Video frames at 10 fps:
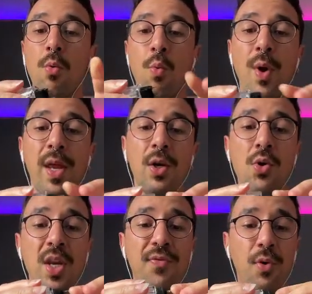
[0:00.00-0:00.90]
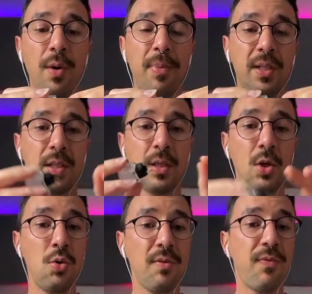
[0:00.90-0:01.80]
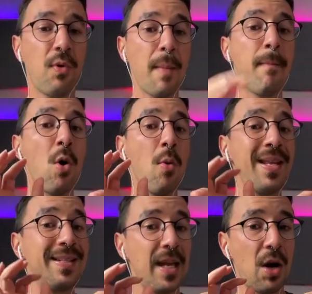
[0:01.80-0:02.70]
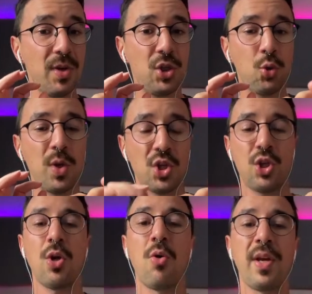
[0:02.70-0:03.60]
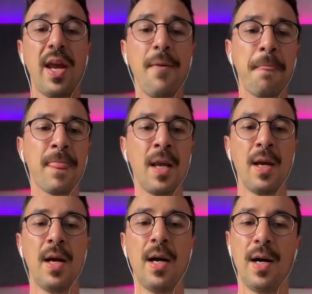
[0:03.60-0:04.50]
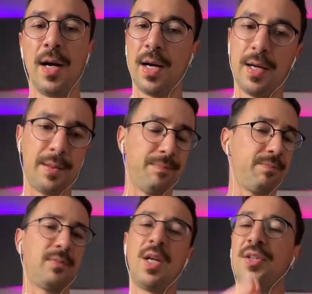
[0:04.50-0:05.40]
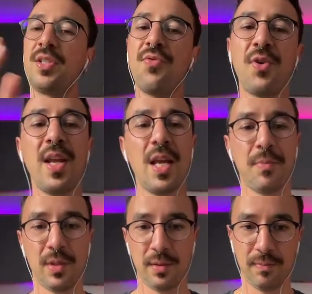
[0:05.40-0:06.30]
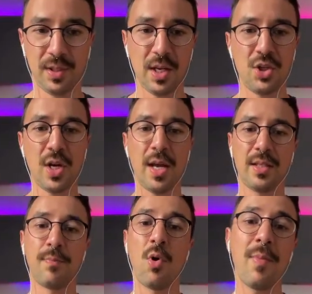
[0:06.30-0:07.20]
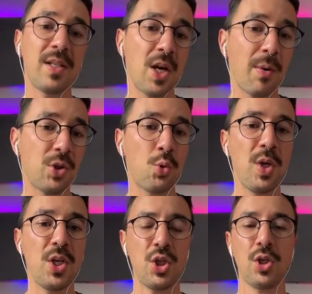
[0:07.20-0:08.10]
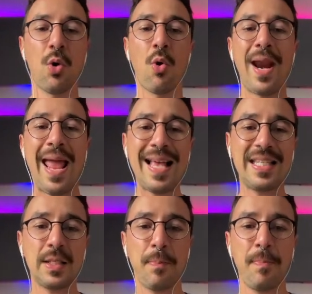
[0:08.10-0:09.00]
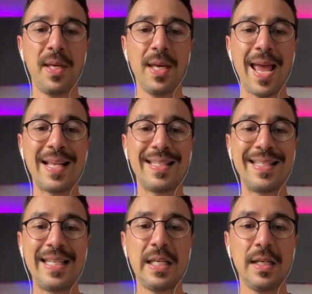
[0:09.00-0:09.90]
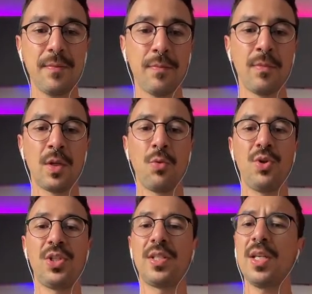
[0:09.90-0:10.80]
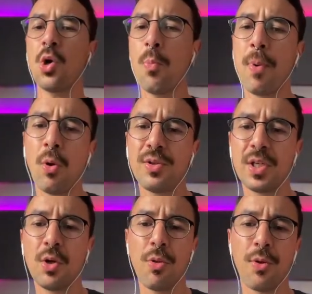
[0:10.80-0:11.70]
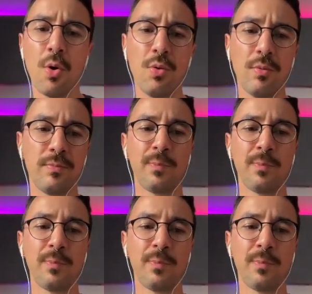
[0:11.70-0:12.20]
when looking for a button, look for a momentary switch, okay? There's different names, such as momentary switch or SPST, which is single pole, single throw.